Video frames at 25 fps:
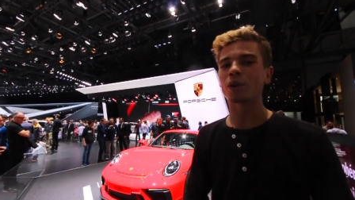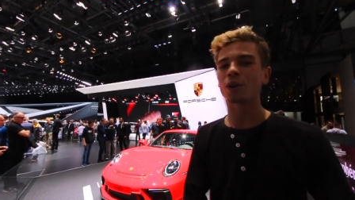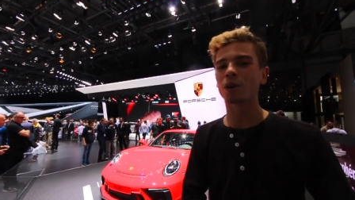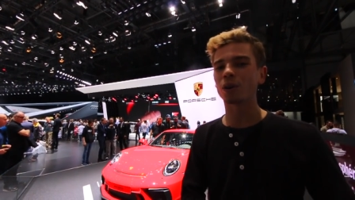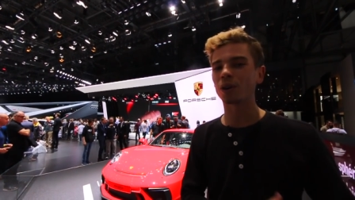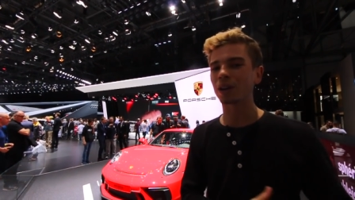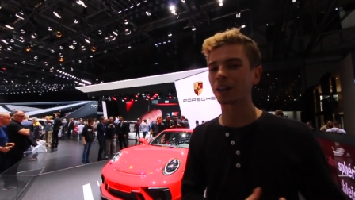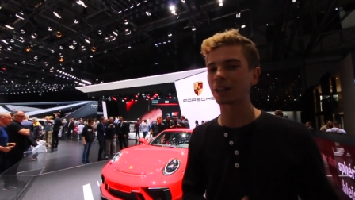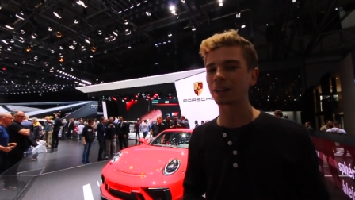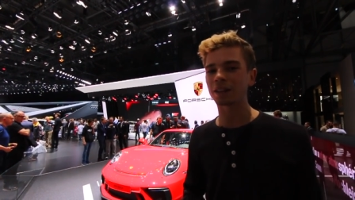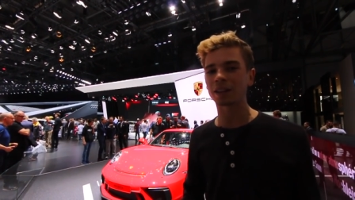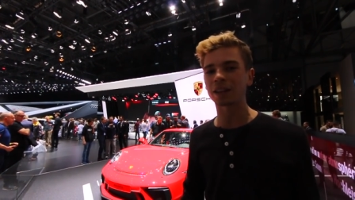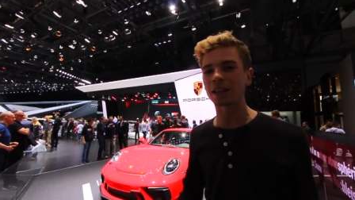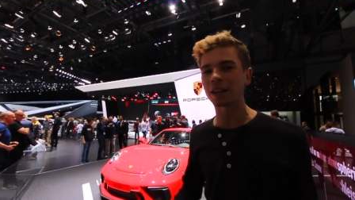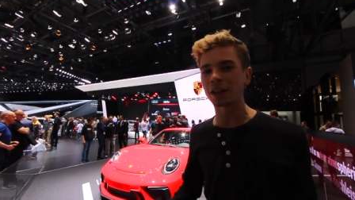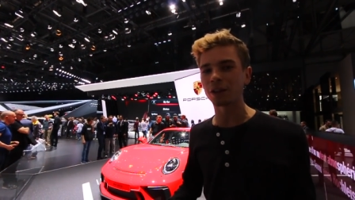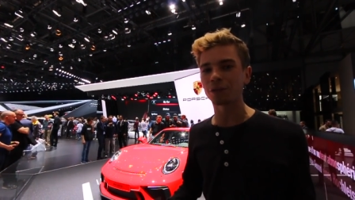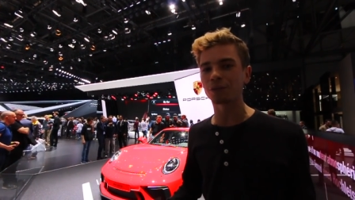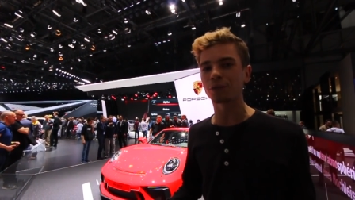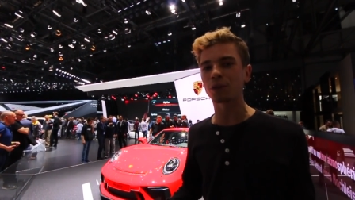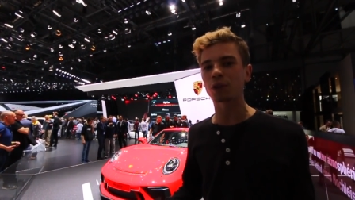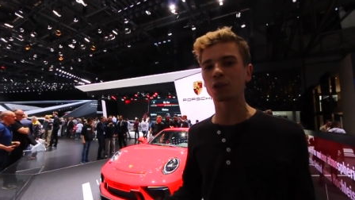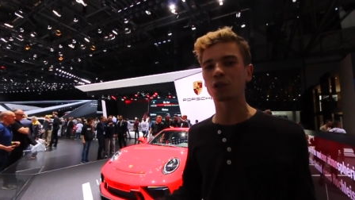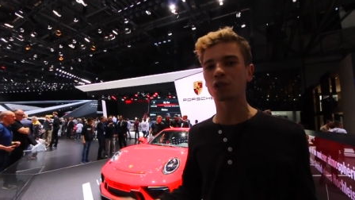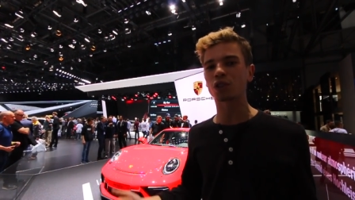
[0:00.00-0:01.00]
or in the near
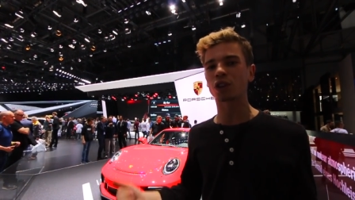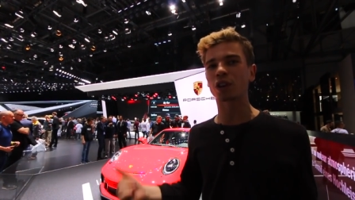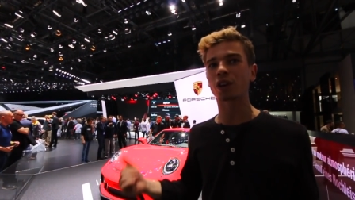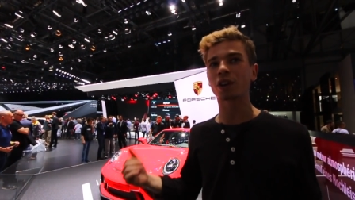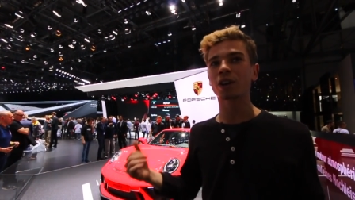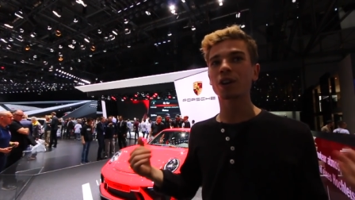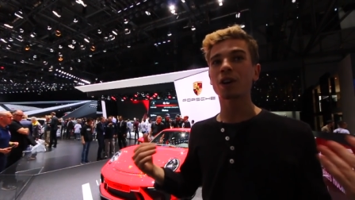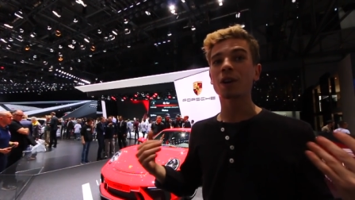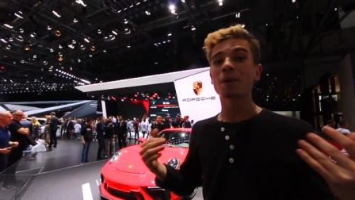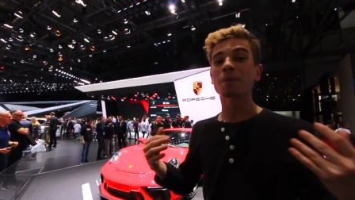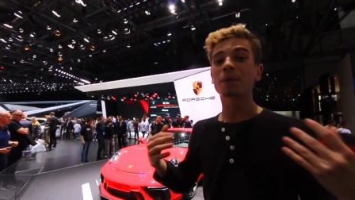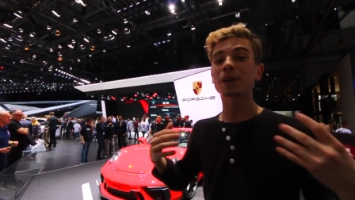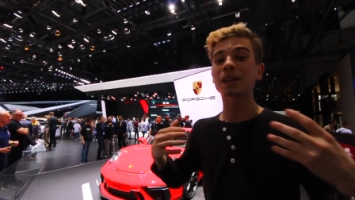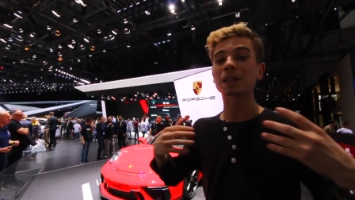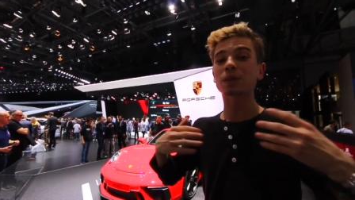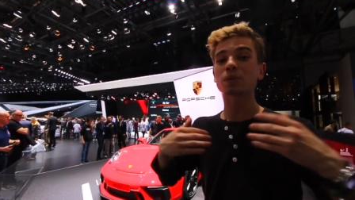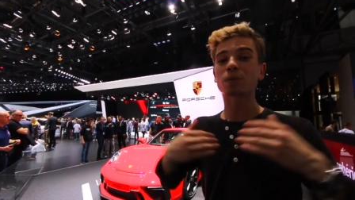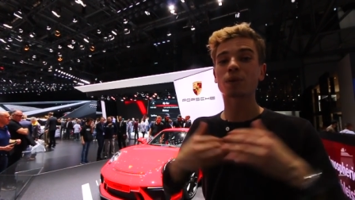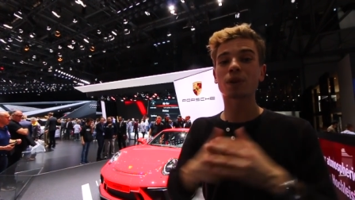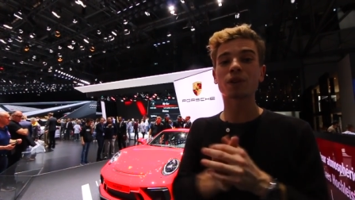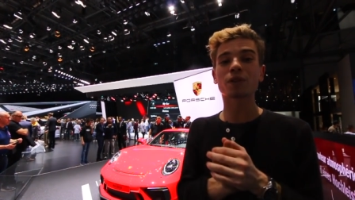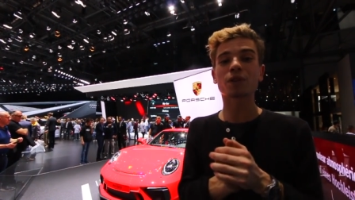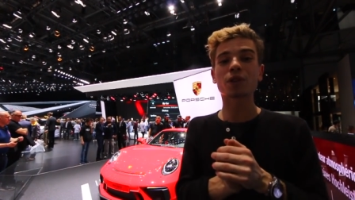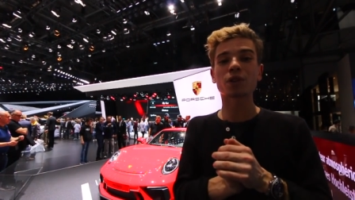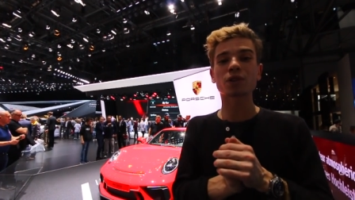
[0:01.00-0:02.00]
future, but it's
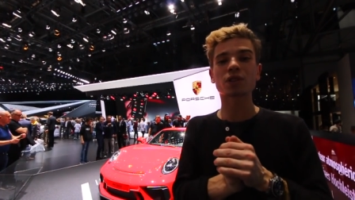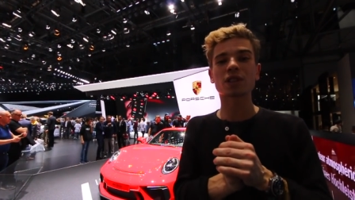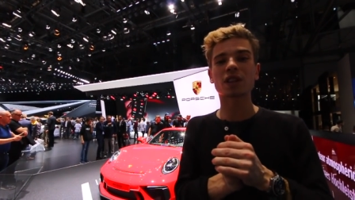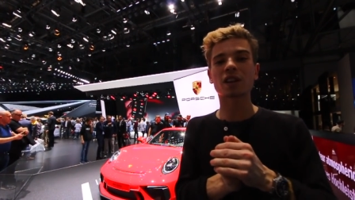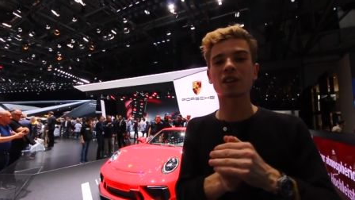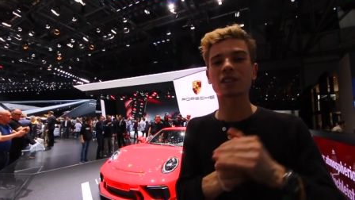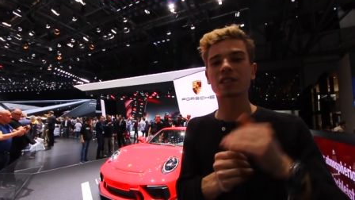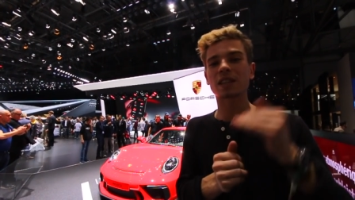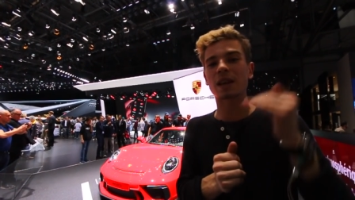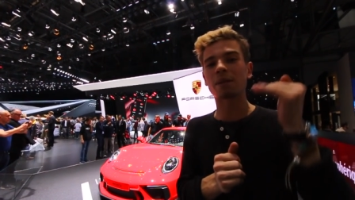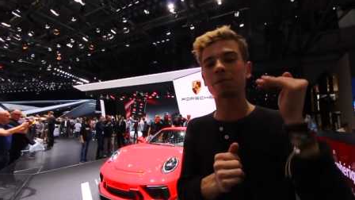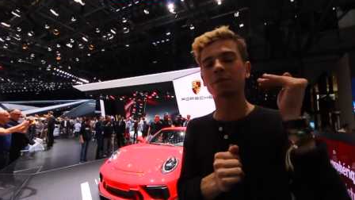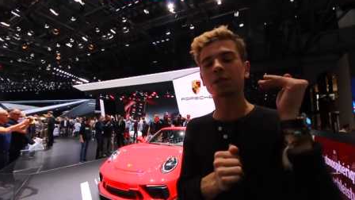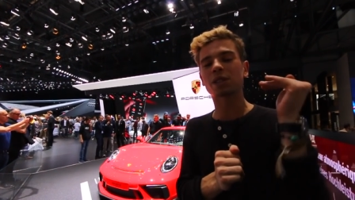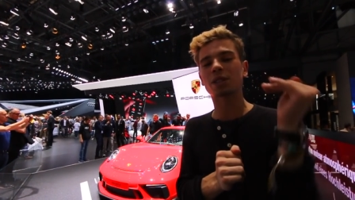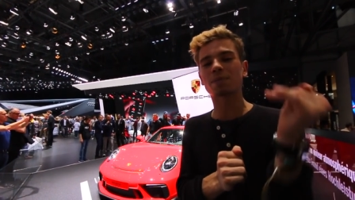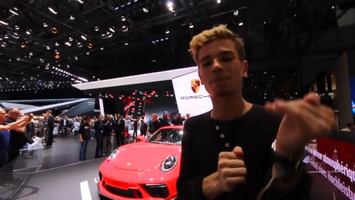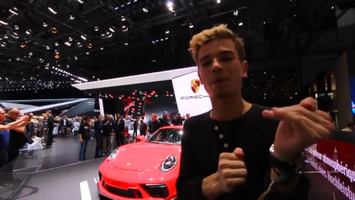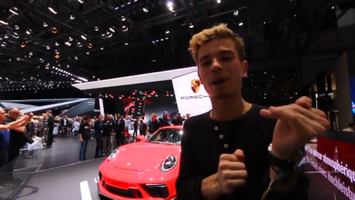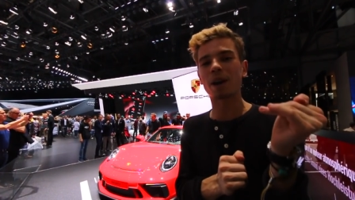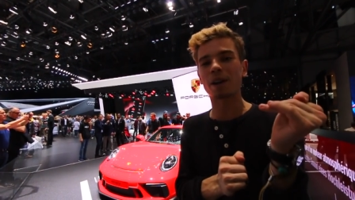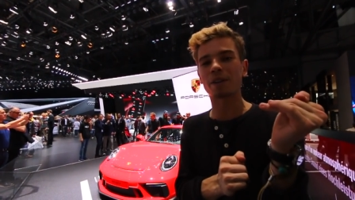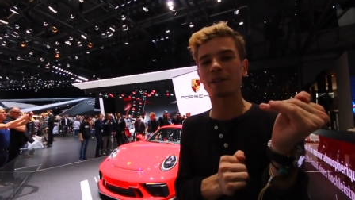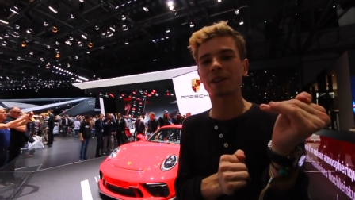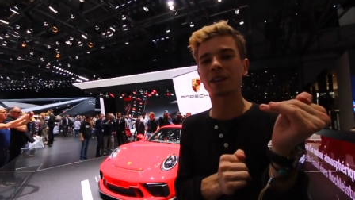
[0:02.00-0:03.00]
one of those cars I'm
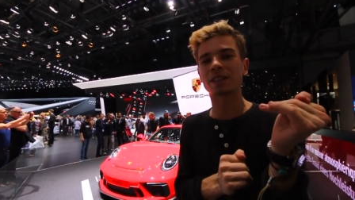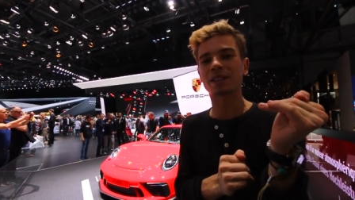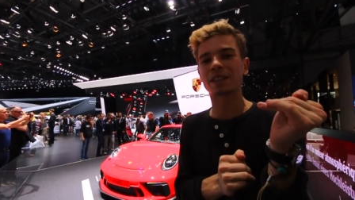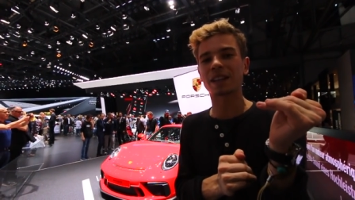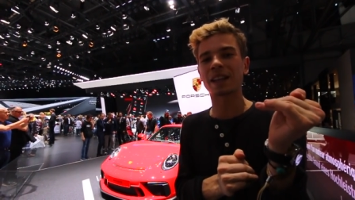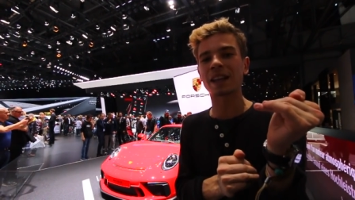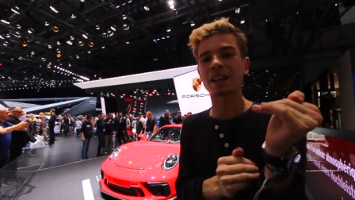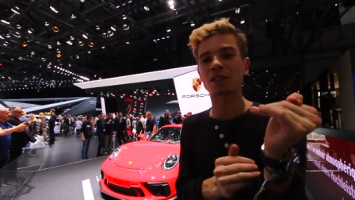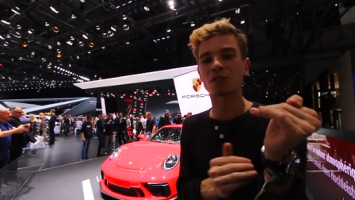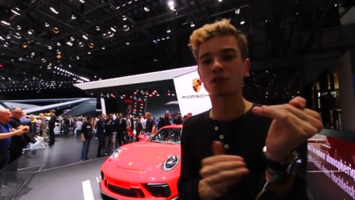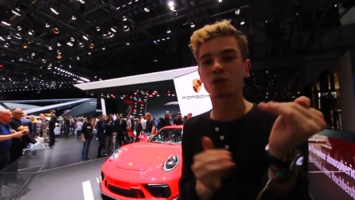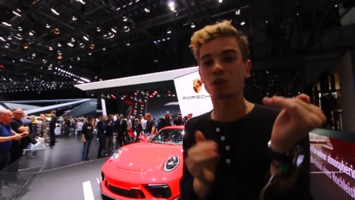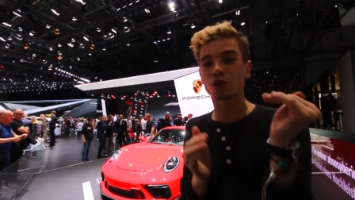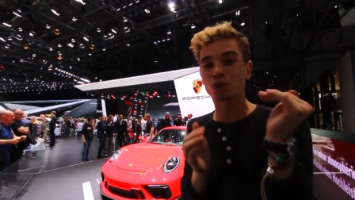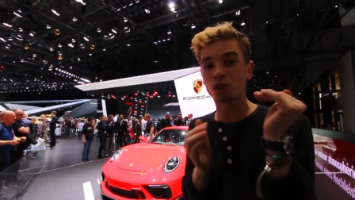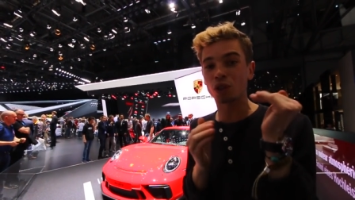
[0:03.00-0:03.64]
aspiring to get to,